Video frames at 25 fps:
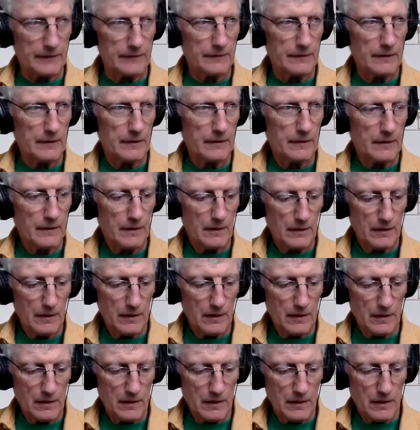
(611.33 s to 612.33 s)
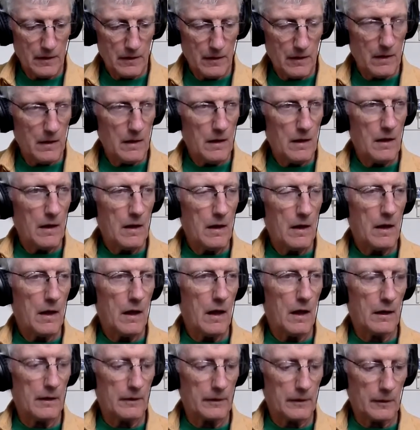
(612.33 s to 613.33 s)

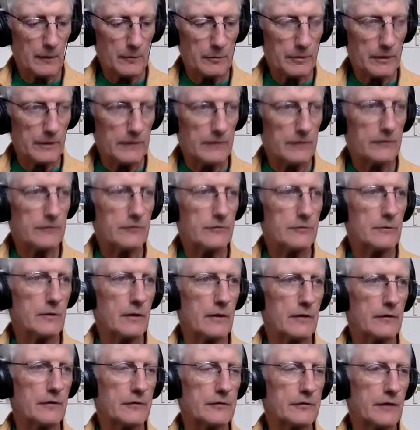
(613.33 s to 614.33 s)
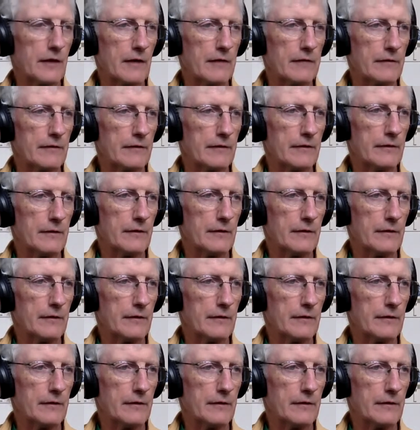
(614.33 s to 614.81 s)
And I'm going to play the 2 on the 7.